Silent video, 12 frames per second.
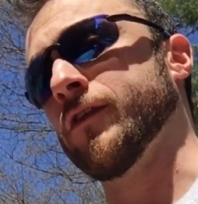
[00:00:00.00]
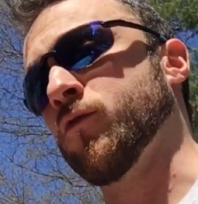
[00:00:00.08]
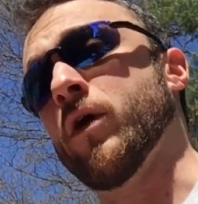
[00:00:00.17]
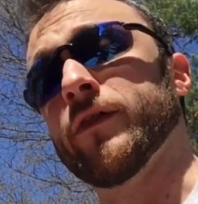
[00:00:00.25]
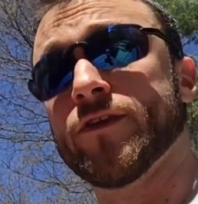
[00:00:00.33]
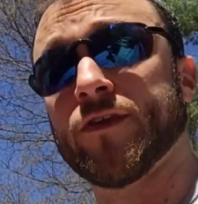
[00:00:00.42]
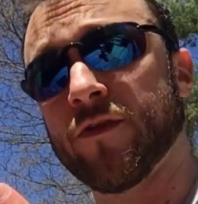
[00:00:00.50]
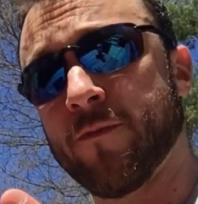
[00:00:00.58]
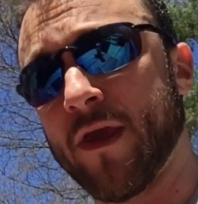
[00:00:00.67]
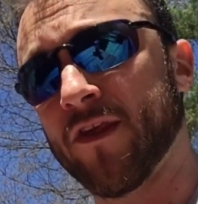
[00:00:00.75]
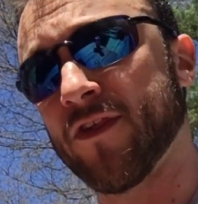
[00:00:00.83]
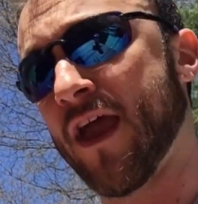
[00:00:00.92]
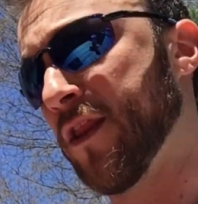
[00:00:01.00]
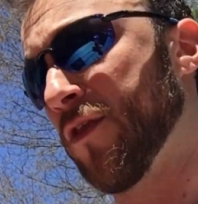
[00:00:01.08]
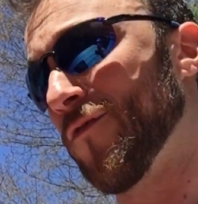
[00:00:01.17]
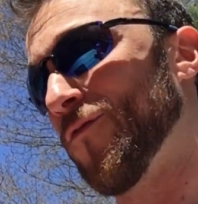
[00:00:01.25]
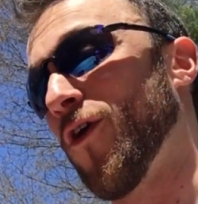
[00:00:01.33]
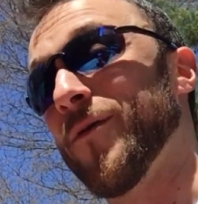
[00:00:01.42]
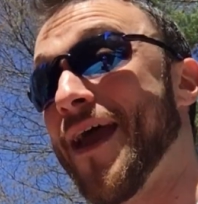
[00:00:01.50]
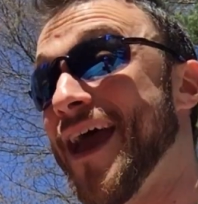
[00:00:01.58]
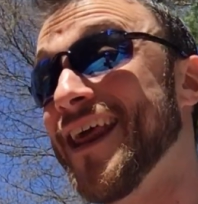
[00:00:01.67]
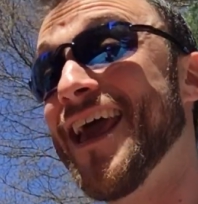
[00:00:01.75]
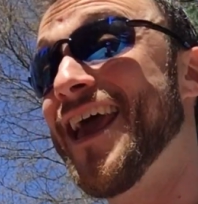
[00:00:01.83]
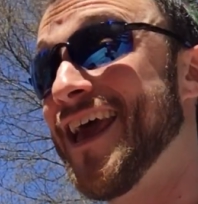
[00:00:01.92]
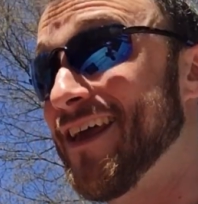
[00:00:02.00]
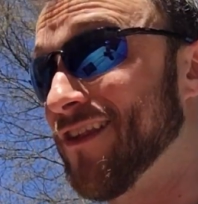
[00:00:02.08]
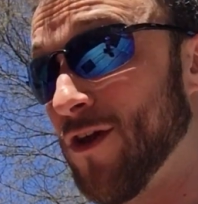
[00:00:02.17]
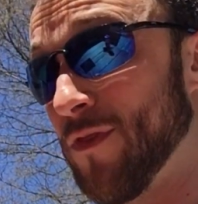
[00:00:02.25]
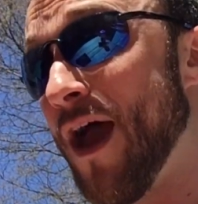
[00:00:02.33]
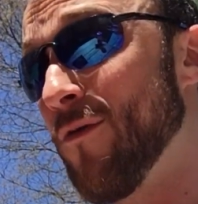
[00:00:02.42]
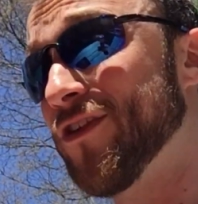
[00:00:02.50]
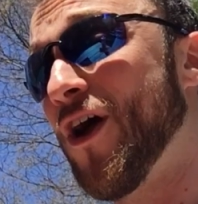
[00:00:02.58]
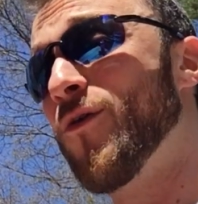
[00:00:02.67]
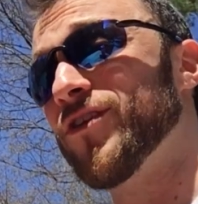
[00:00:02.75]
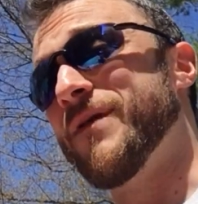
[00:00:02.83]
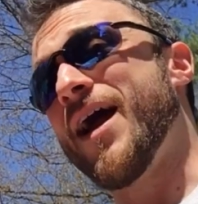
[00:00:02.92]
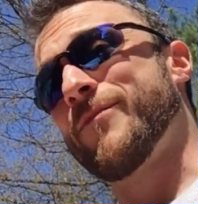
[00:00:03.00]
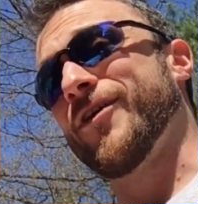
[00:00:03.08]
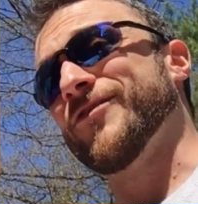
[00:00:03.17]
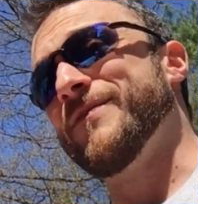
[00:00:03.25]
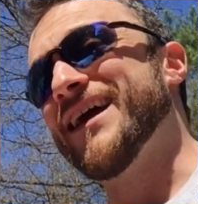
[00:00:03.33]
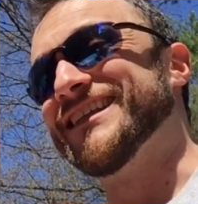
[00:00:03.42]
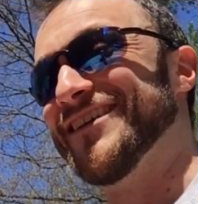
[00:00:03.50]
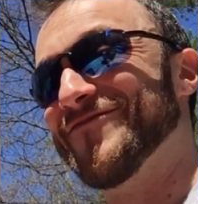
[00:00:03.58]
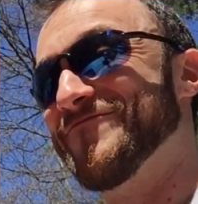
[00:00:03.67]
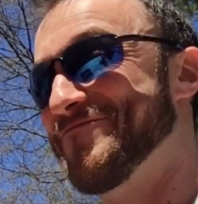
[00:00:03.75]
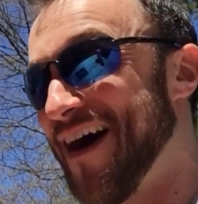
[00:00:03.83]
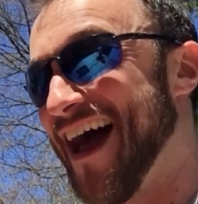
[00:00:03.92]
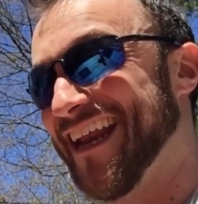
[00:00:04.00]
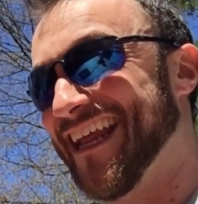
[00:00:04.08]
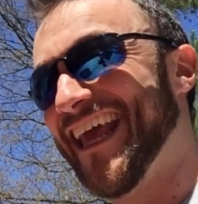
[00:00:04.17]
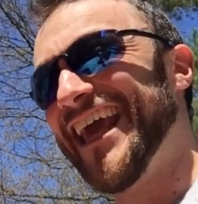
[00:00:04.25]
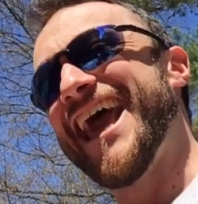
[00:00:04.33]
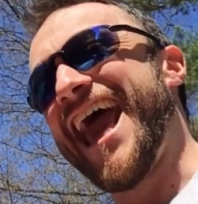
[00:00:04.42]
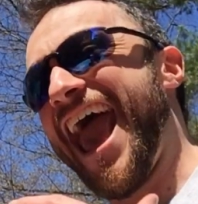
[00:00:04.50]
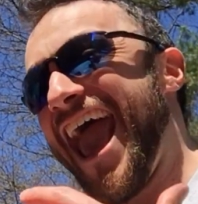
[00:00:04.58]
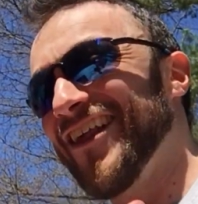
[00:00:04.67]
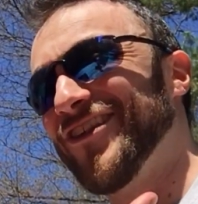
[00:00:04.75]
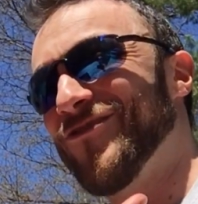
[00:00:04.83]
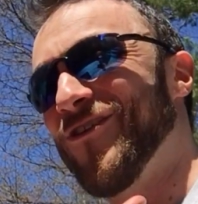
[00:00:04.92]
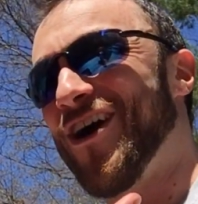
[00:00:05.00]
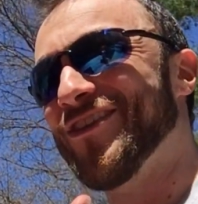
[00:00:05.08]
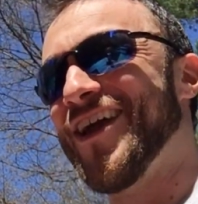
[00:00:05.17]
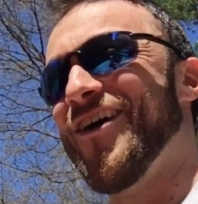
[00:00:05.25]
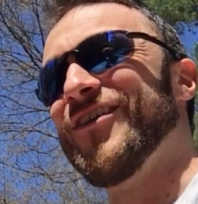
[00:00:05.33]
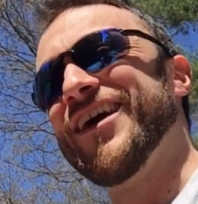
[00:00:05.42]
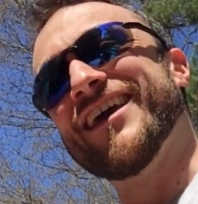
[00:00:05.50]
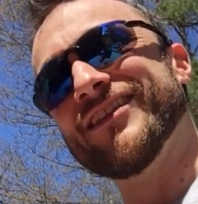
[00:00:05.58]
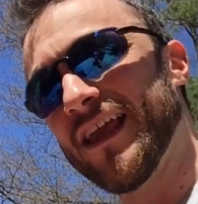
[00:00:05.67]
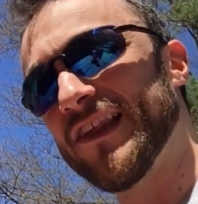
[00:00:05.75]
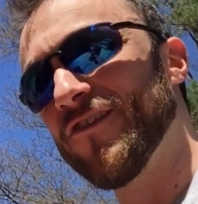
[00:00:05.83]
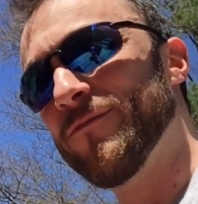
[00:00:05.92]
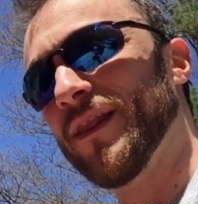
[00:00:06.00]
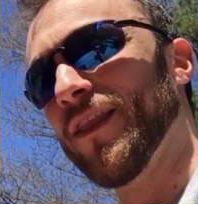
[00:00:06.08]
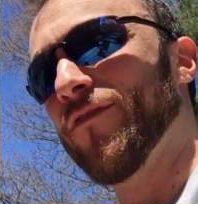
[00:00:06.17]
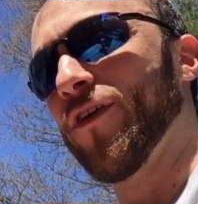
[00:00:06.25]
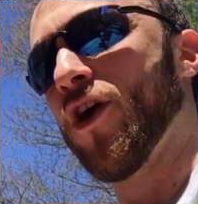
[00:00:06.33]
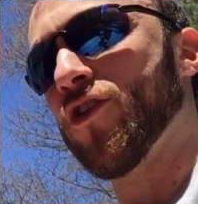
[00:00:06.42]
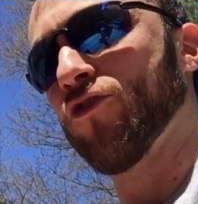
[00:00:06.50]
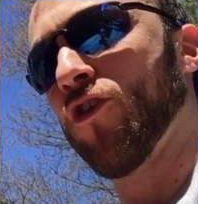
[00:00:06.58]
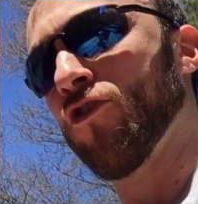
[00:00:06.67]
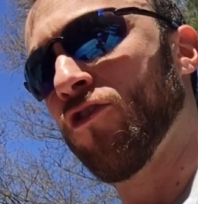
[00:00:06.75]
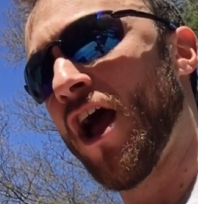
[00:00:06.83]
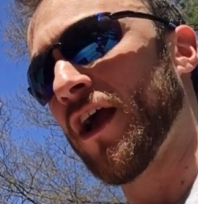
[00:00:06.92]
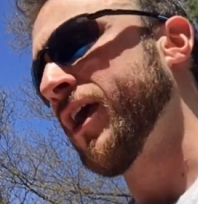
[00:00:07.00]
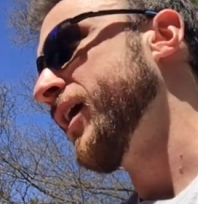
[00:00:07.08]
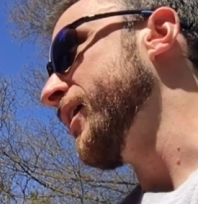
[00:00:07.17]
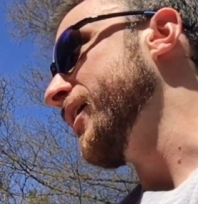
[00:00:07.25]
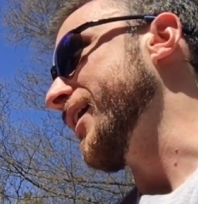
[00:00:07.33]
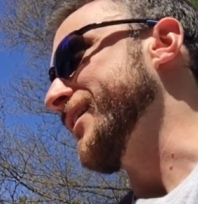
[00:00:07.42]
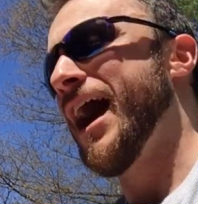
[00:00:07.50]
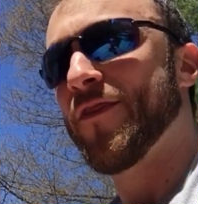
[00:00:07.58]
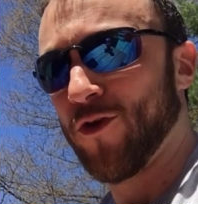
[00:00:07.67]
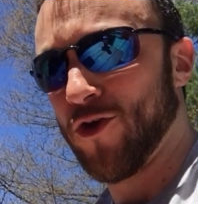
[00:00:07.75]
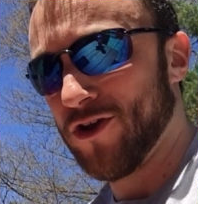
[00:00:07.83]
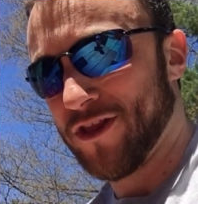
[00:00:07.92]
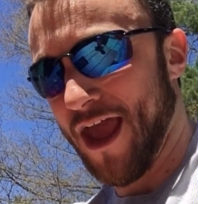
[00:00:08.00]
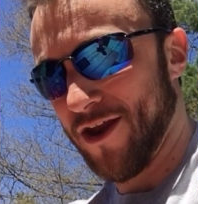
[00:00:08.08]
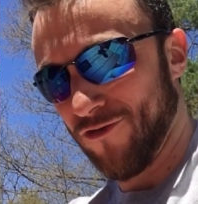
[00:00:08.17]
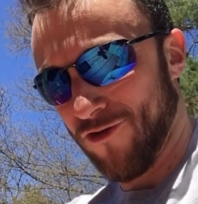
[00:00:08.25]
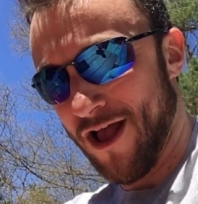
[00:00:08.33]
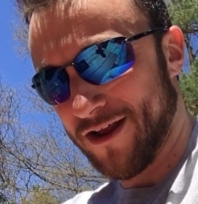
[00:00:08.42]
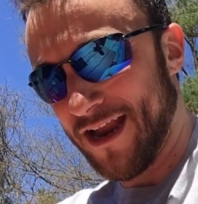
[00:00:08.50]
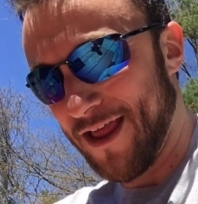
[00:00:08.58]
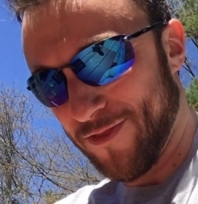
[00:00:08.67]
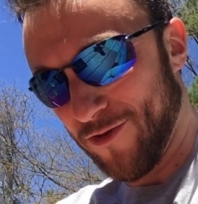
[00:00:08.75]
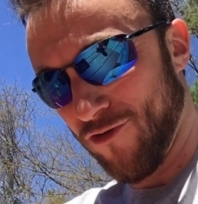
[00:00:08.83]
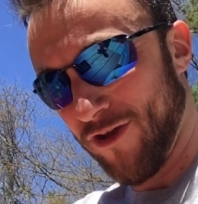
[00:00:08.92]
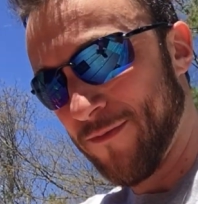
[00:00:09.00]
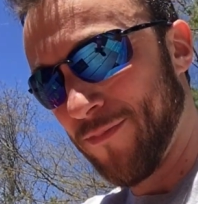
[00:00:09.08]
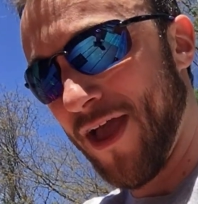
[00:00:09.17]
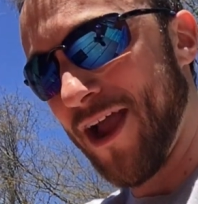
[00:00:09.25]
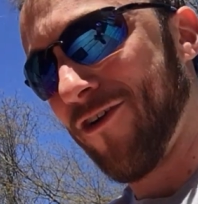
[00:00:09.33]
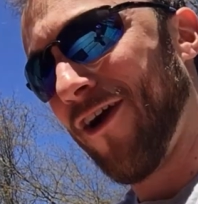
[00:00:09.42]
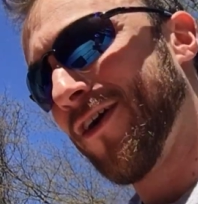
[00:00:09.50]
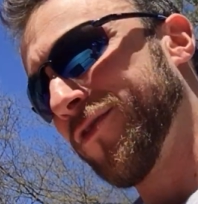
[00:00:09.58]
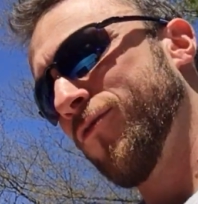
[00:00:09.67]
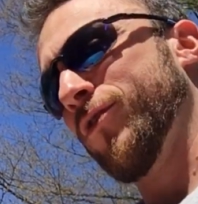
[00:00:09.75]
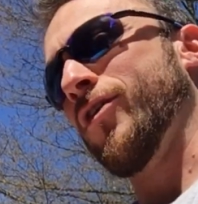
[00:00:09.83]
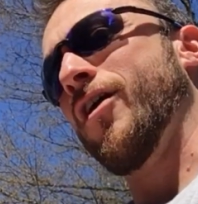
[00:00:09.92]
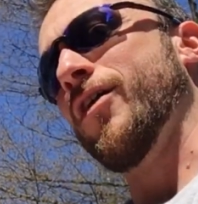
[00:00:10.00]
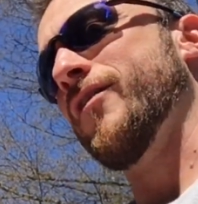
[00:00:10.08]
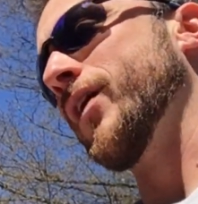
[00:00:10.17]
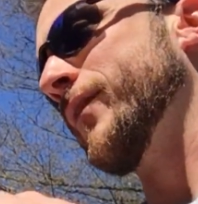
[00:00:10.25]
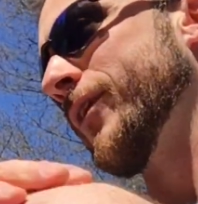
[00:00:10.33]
as well as to the baseline of the format. So that was always my perspective. But as you all know, unless you've been living under a rock, and not the good kind of rock, not the green-black rock that we all love on